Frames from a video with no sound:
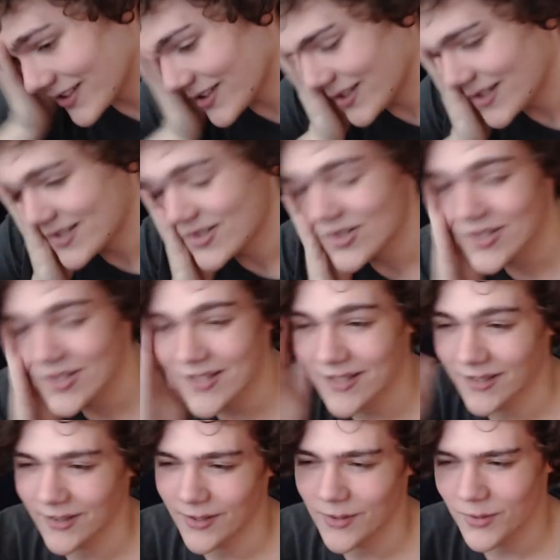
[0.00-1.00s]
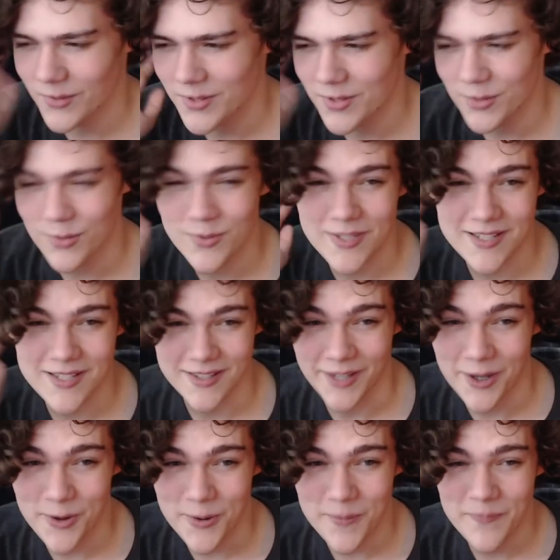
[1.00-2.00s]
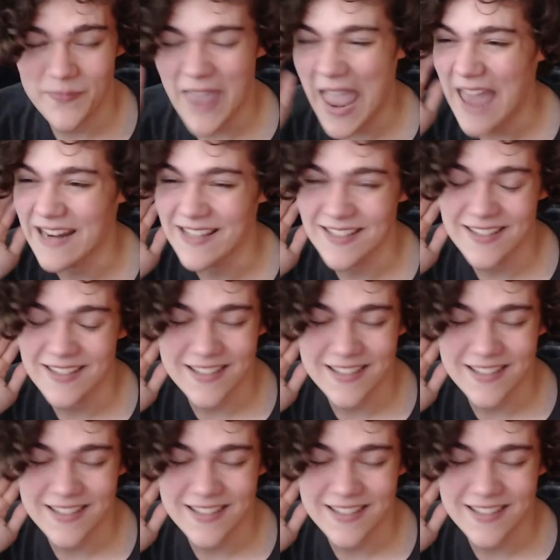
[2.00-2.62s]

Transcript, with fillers: it's just a little too slow, and it,